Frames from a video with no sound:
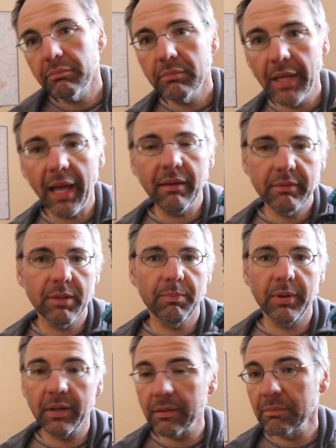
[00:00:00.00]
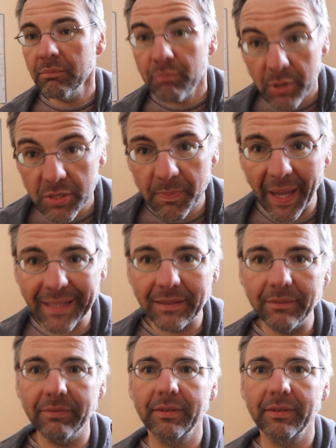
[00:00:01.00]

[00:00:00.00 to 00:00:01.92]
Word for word: Yeah, you put it in perspective.